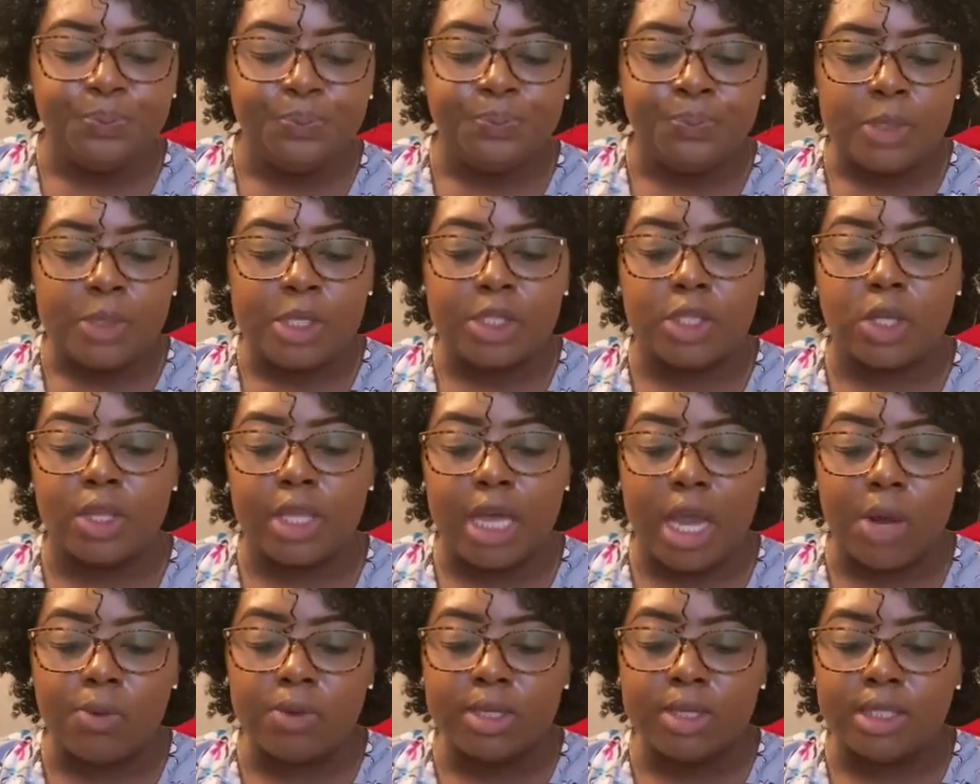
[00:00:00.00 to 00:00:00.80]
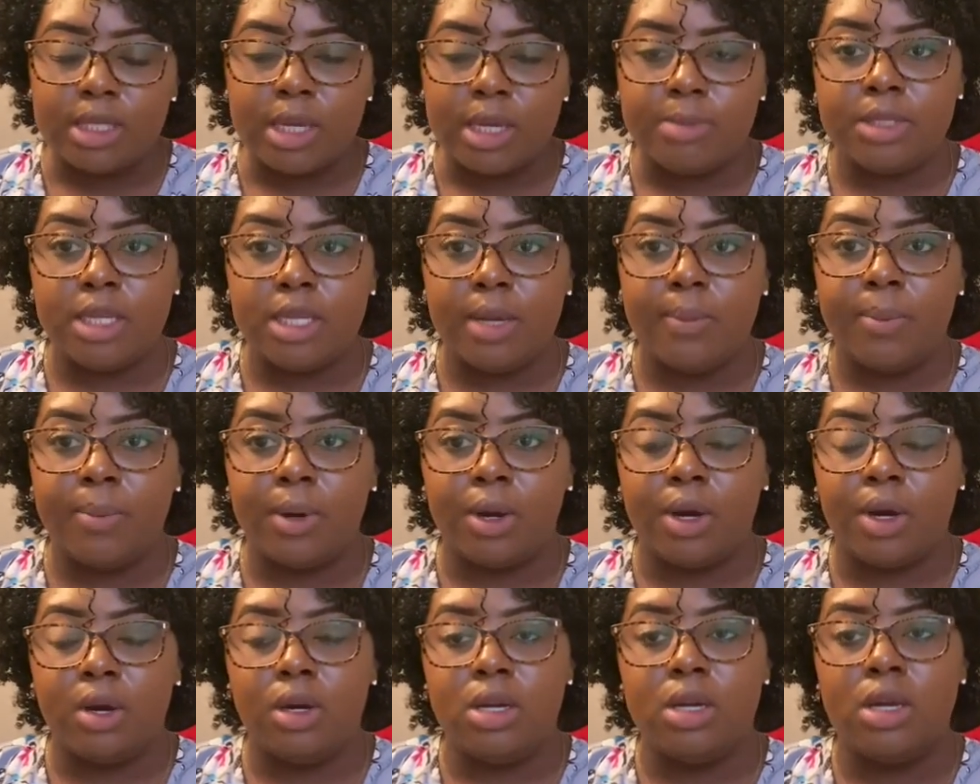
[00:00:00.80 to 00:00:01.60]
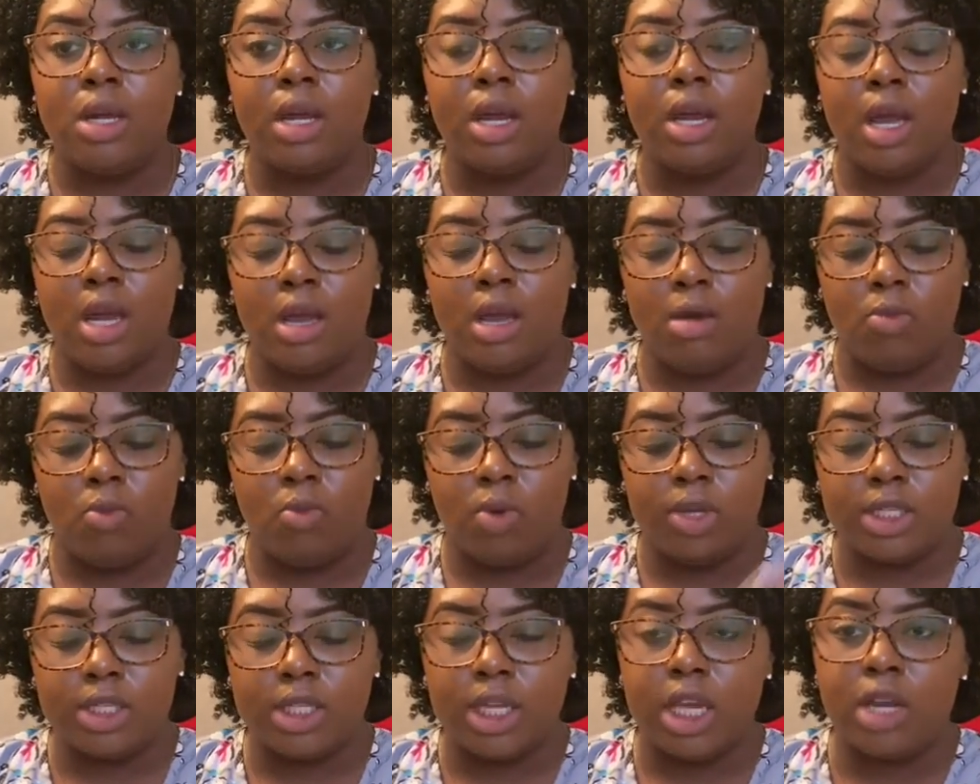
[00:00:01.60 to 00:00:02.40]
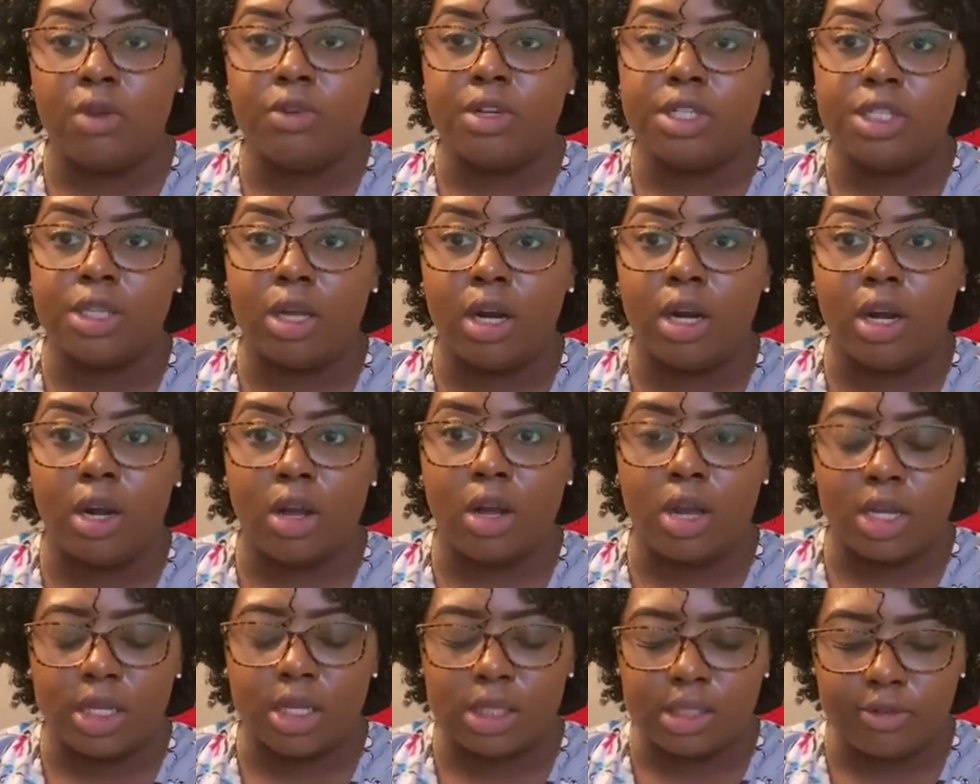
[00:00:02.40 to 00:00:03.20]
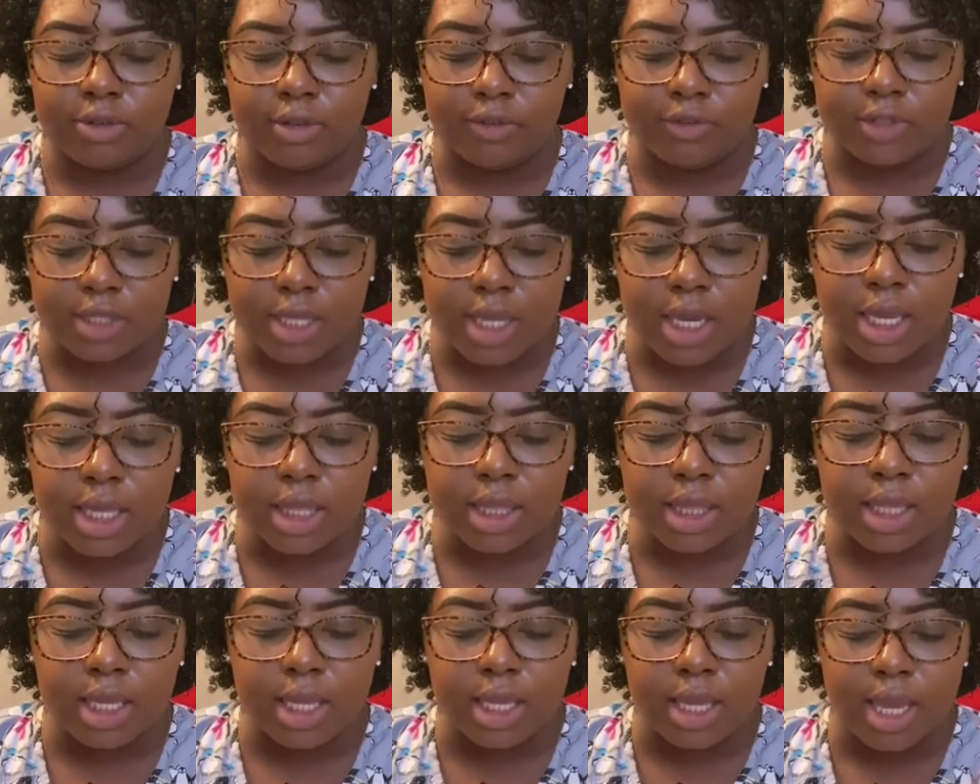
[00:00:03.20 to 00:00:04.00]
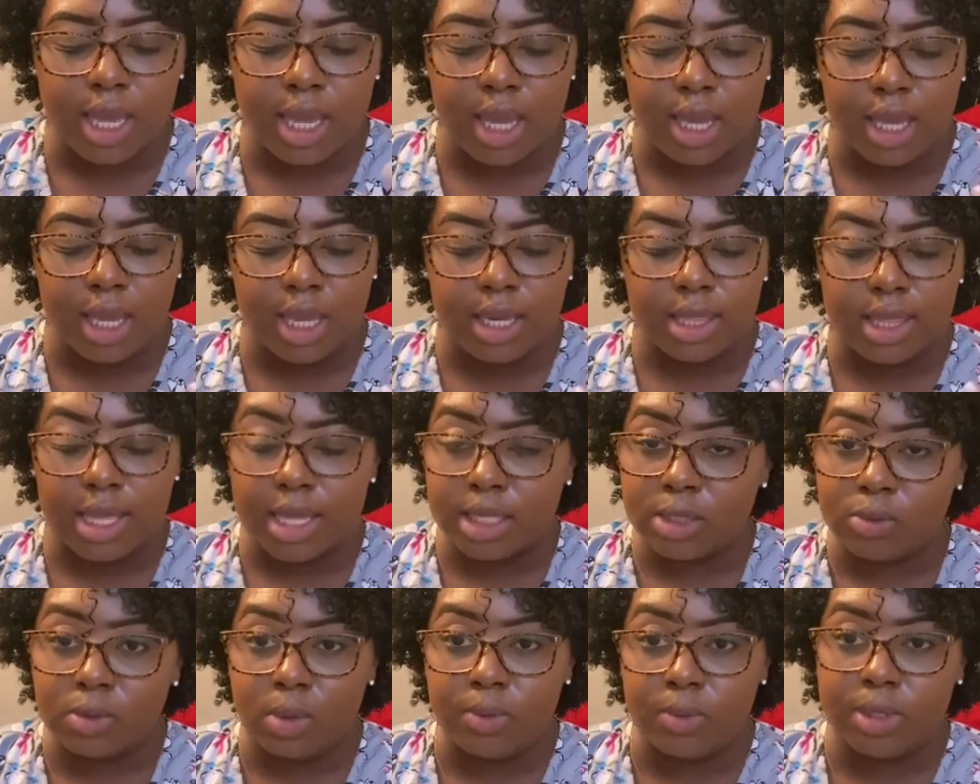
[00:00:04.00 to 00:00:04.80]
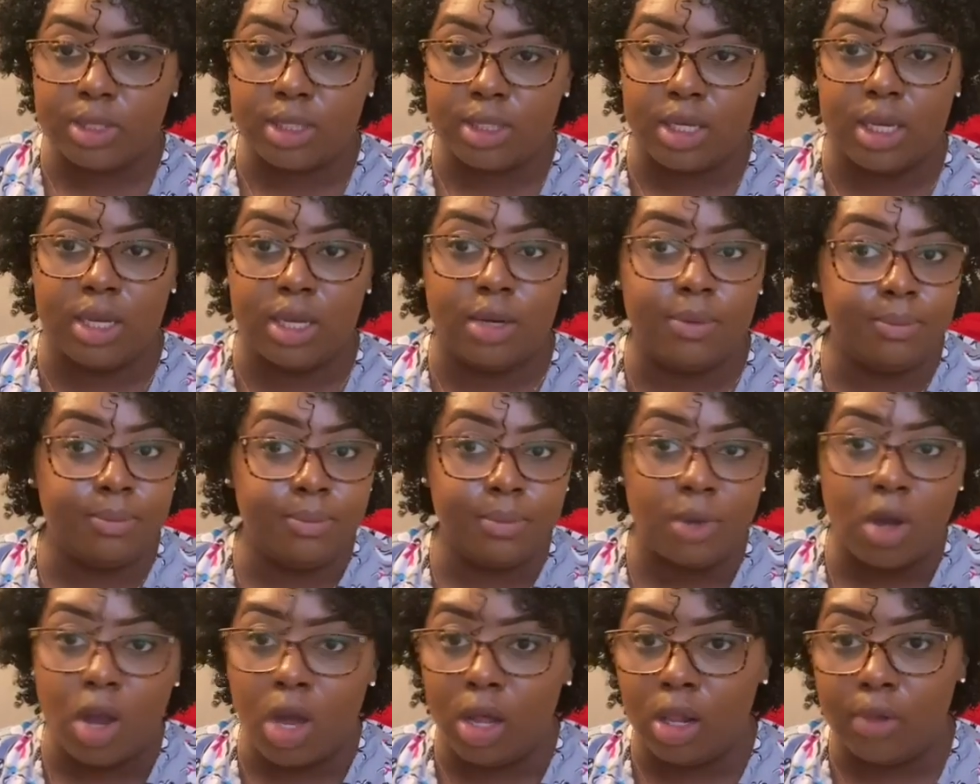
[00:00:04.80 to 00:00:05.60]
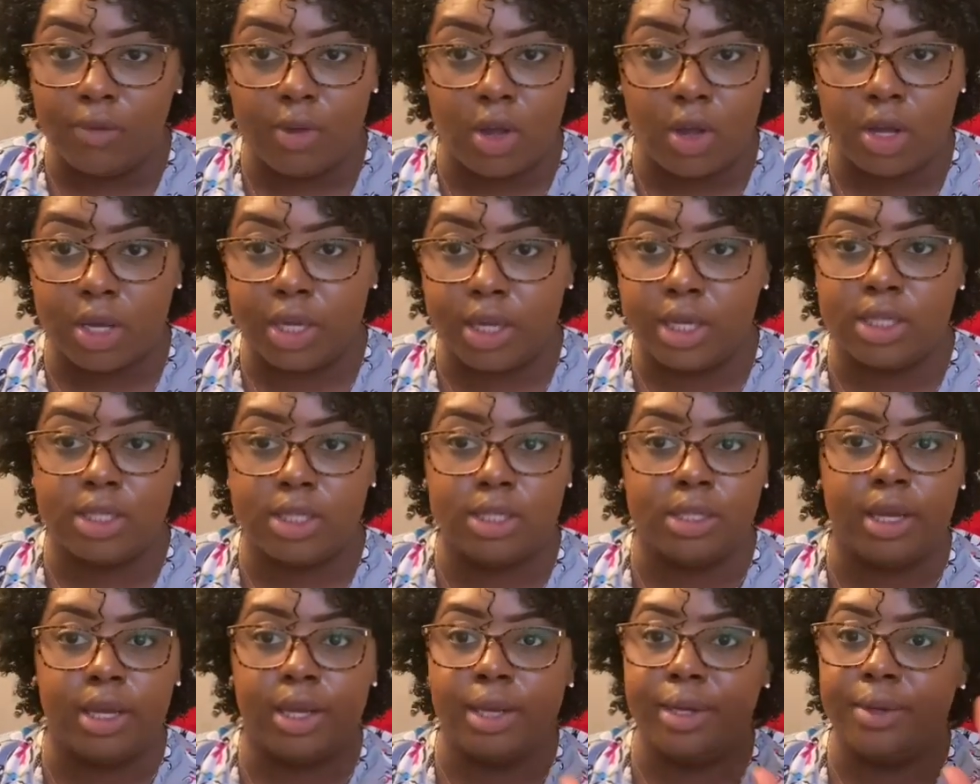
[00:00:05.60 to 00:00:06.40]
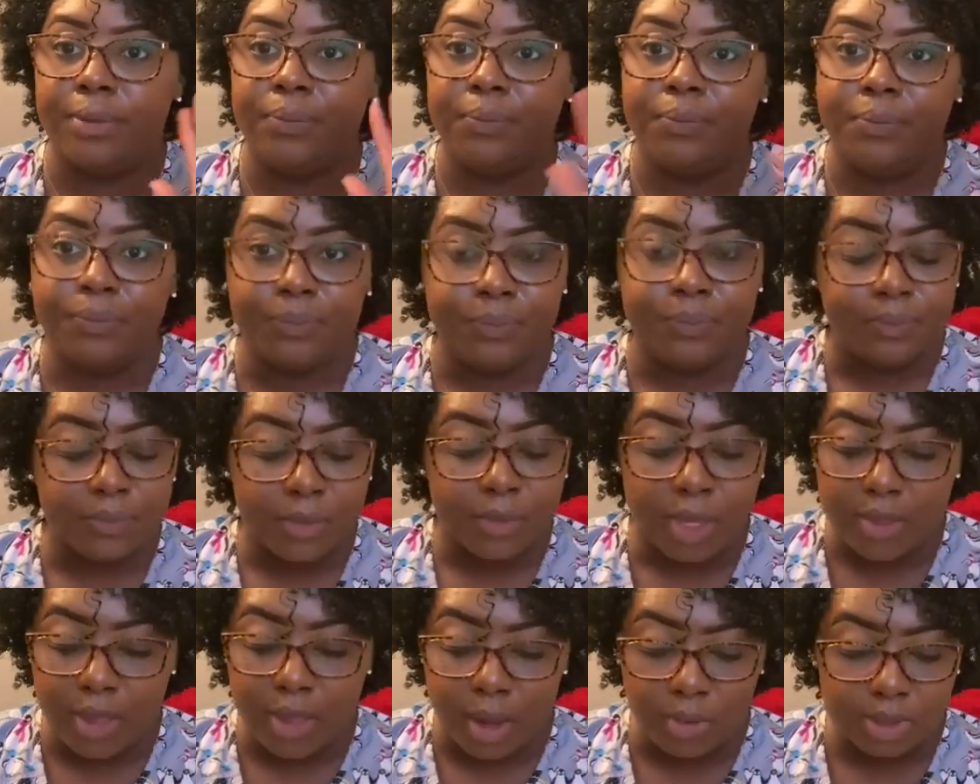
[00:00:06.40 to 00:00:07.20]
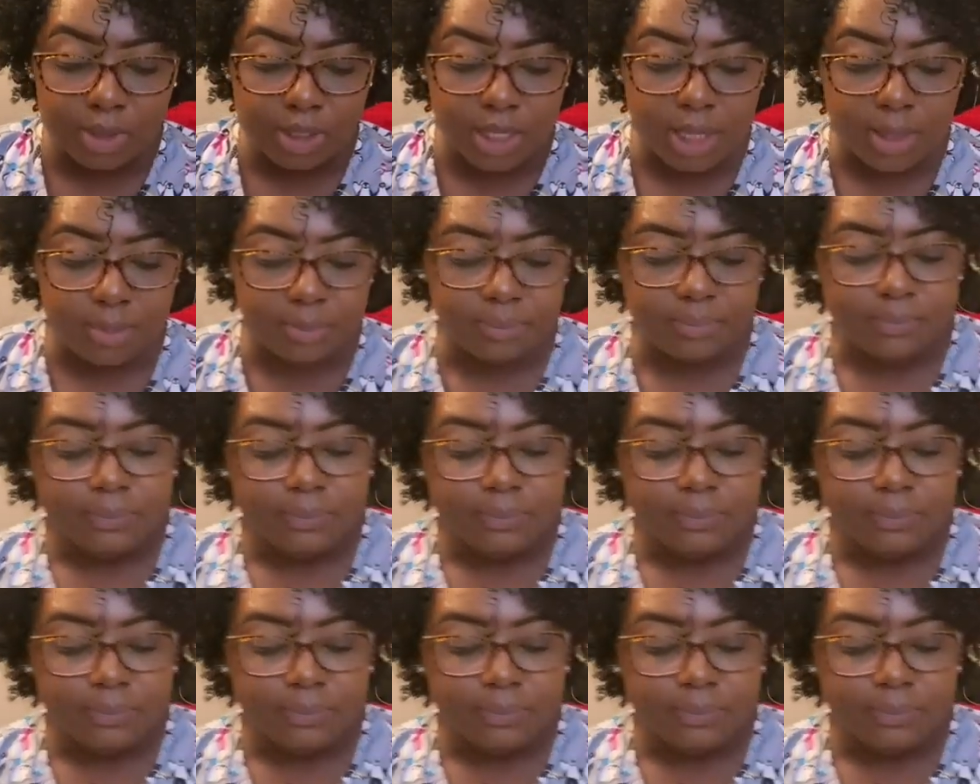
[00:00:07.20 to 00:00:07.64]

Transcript: So that was September. Once again, we started August 15th, and that's what we did all of August. Like, that was it.